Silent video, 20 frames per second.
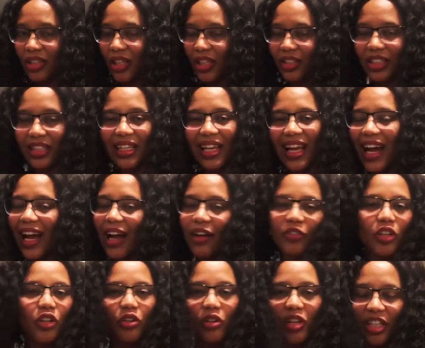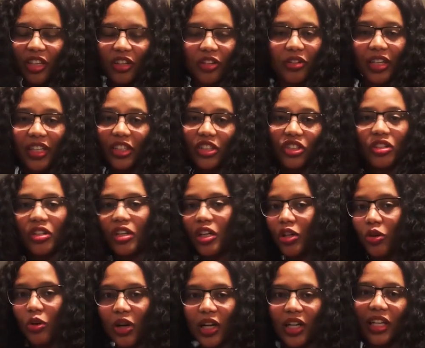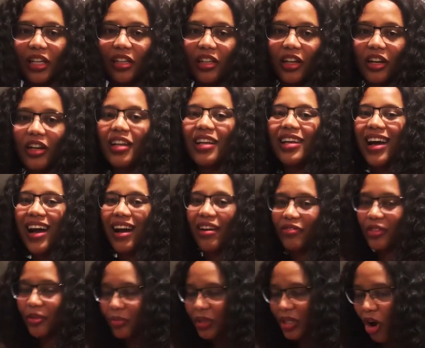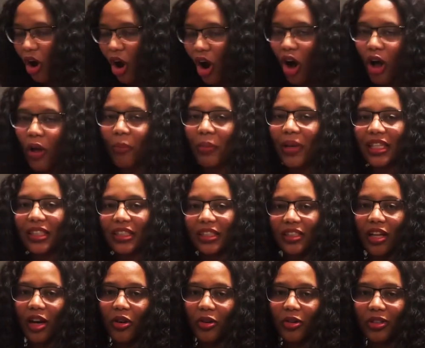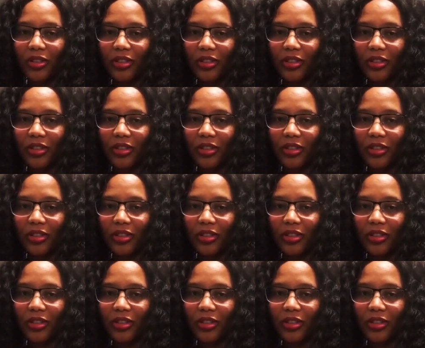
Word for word: Because you can't have the grain grainy sugar going in there. Have to be all mixed out.